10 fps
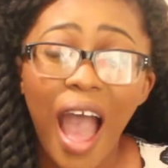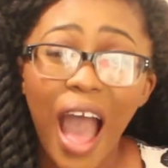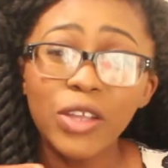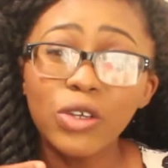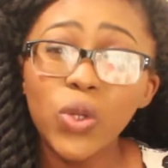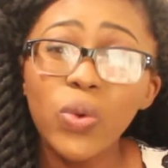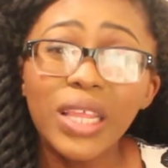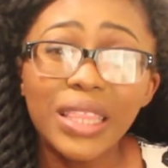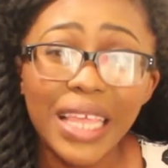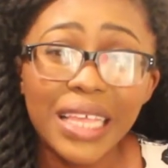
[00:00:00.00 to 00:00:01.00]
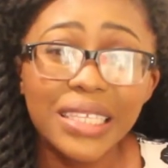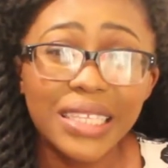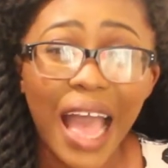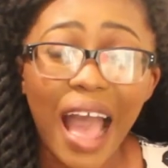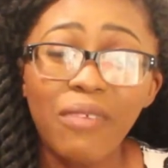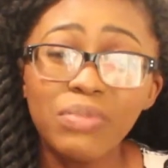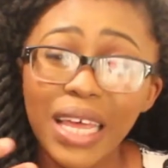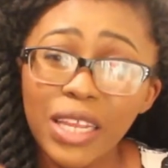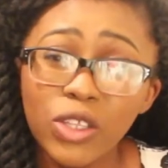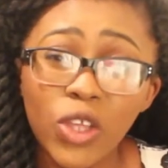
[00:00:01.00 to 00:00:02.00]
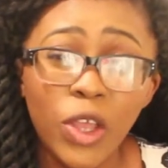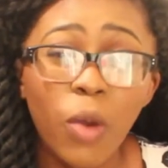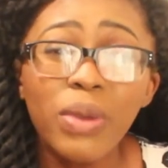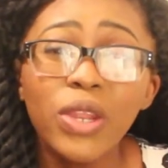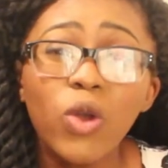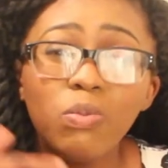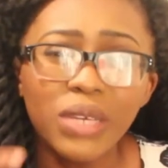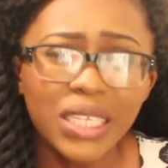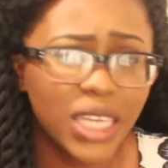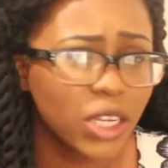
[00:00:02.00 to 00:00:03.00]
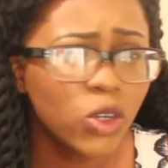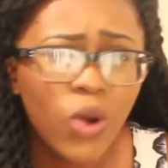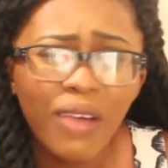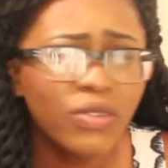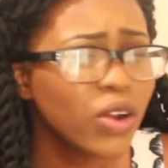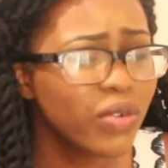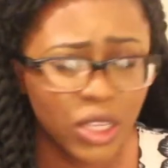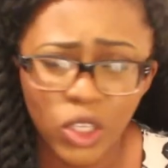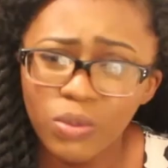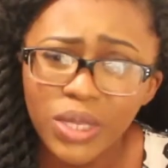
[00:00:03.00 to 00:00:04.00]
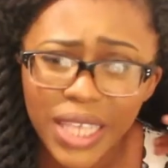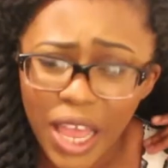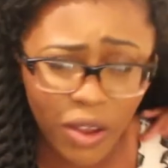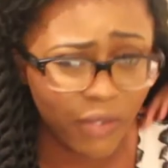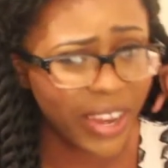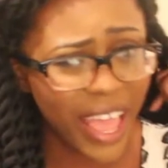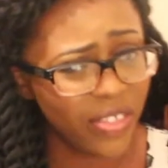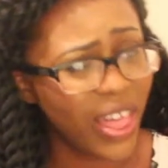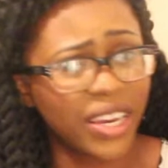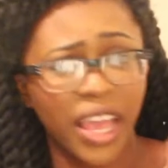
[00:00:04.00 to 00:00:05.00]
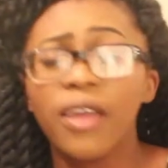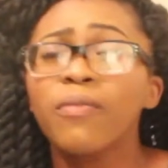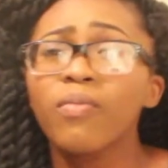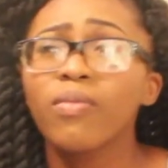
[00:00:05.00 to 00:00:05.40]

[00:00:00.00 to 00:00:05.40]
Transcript: and you're doing the things that I'm telling you to, and you're being obedient, you have no reason to be scared of death that day.